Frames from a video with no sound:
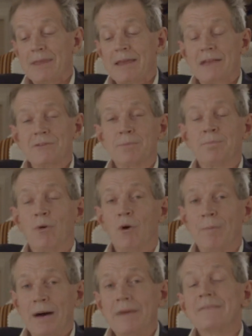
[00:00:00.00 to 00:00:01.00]
as a
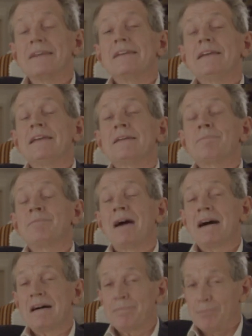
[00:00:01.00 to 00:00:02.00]
pauper in a
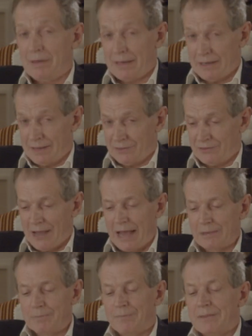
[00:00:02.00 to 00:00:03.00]
public
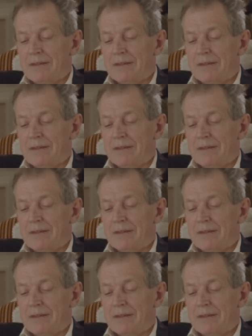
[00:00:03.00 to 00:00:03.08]
asylum.